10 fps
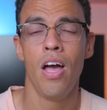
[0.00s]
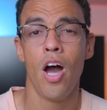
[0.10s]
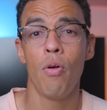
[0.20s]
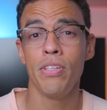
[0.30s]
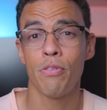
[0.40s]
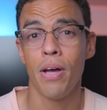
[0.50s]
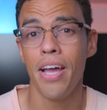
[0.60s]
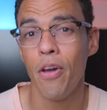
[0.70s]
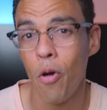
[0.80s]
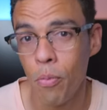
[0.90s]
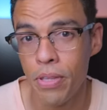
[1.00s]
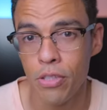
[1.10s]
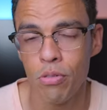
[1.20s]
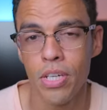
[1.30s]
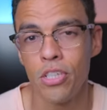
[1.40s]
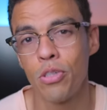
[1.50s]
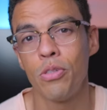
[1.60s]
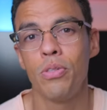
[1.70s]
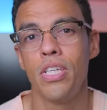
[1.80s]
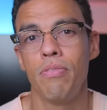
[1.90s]
Alright, so I hope that you enjoyed
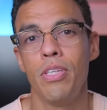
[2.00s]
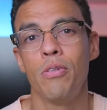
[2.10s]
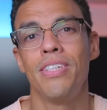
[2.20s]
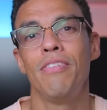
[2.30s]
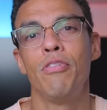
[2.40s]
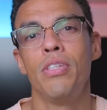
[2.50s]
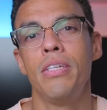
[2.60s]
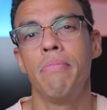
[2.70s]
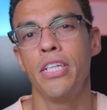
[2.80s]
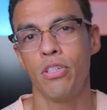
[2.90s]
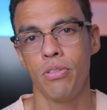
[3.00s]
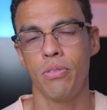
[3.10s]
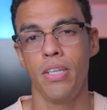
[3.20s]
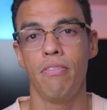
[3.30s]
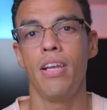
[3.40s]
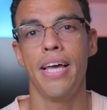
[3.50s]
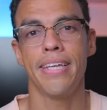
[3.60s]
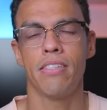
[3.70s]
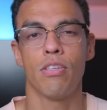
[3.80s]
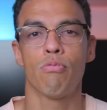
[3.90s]
today's video and if you did, make sure to leave a like
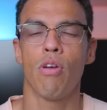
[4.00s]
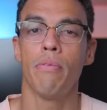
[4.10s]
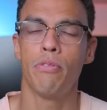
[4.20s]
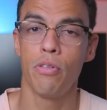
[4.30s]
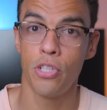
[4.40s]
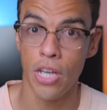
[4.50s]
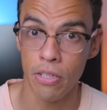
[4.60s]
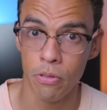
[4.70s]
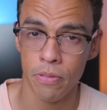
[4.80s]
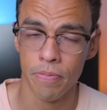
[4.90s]
and subscribe to the channel.